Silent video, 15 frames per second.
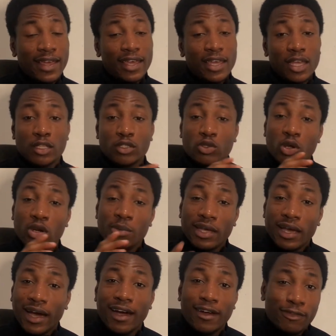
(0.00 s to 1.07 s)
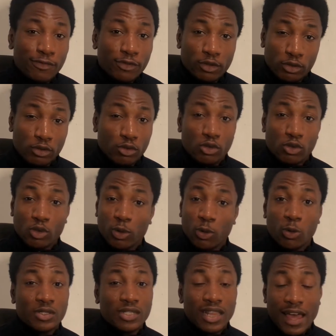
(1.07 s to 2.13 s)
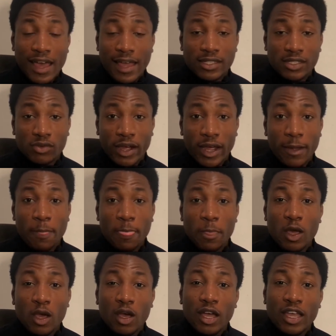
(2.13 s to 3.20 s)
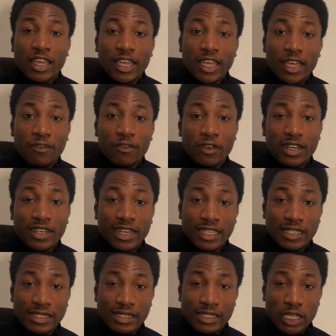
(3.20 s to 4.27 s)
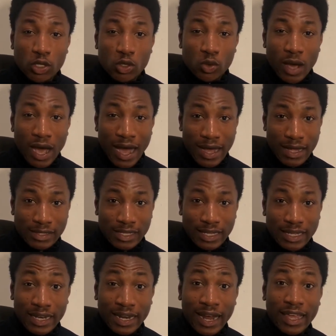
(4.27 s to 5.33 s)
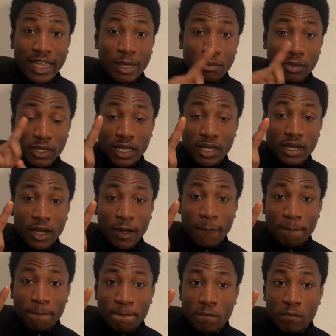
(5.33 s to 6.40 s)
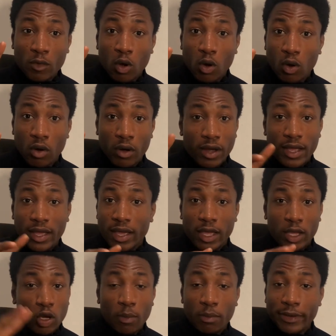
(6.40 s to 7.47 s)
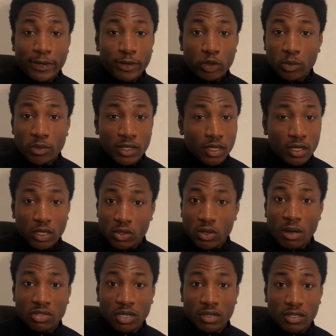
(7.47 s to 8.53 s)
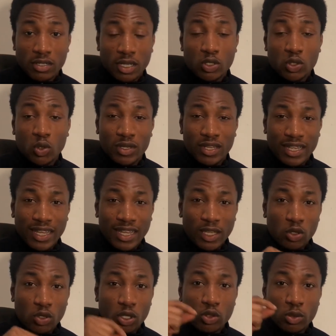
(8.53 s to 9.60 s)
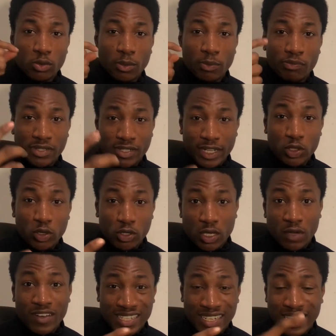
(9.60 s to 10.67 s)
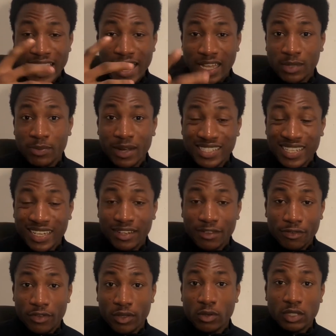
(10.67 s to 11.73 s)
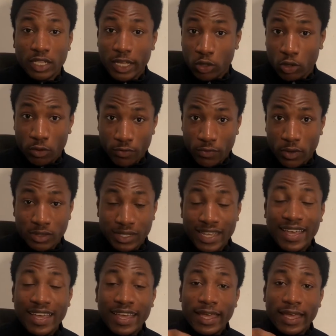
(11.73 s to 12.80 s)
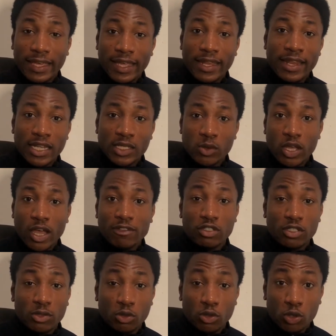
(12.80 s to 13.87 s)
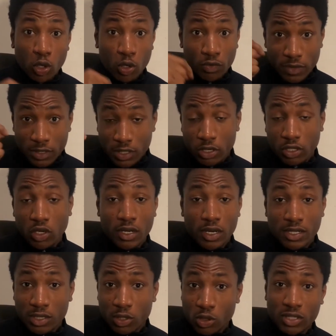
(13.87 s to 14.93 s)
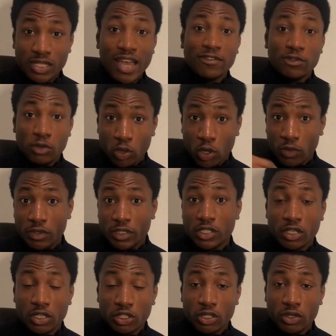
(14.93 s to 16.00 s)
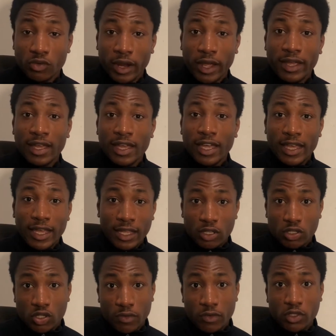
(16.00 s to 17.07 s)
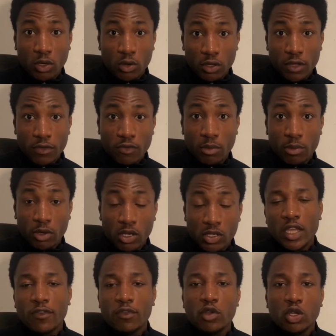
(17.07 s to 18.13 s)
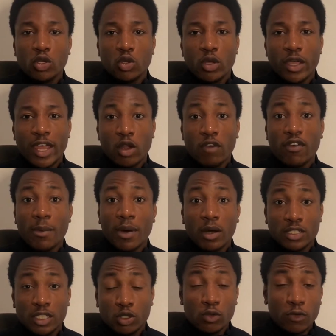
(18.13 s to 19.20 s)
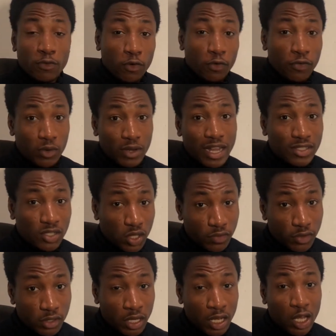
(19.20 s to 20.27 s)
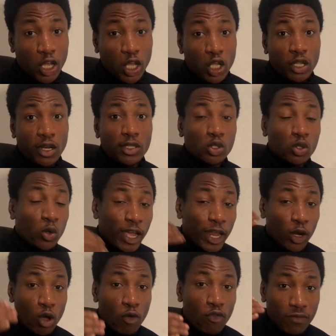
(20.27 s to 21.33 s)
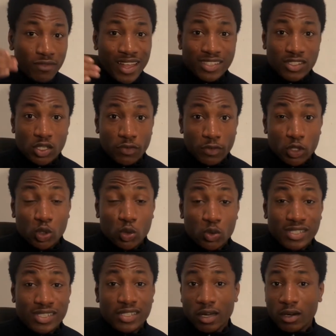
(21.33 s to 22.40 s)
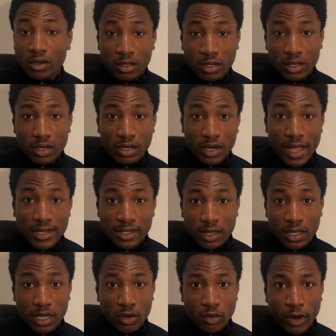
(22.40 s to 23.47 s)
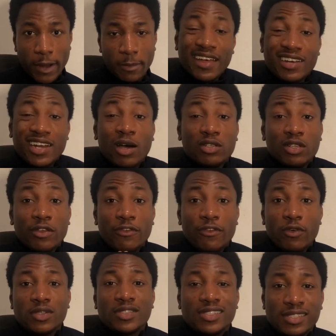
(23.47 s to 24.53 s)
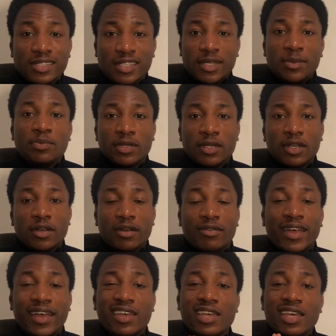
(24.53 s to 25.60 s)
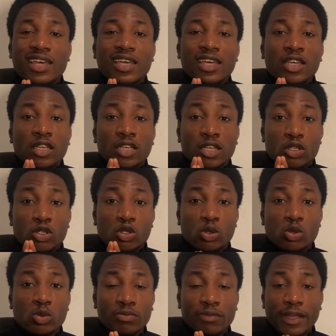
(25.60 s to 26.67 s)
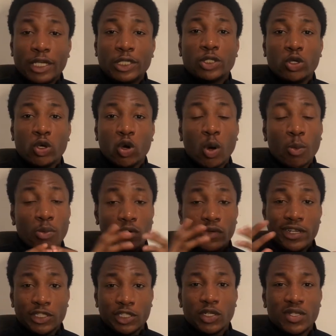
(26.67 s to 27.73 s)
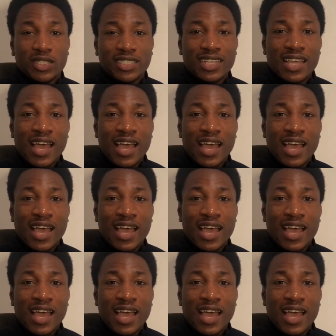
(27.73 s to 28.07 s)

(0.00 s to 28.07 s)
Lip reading: it's going to be hard for you to close clients, right, if they see you as either a beginner or a complete newbie. You see what I'm trying to say? So you need to present yourself as an expert in the field, in your field. Again, that is why you have to still do your research. Honestly, you still have to do your research, right, in the service you're looking for, because even though you don't know enough about it to fulfill that service, you need to know enough of that service to sell. That's the thing, right? Now, the fourth tip, right, is to make sure your operations